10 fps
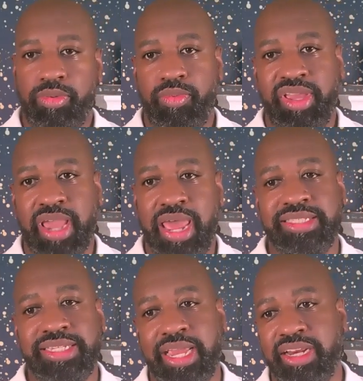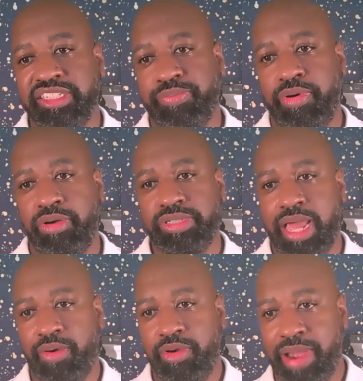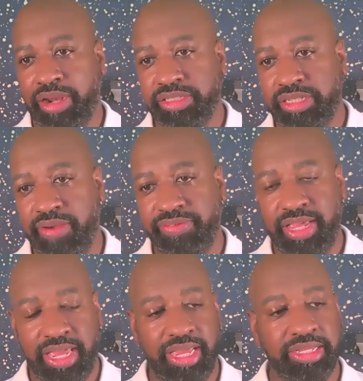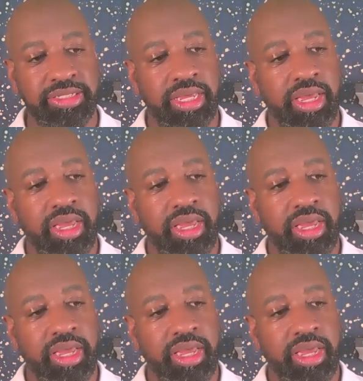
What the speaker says: we kind of taking this approach now with Microsoft is,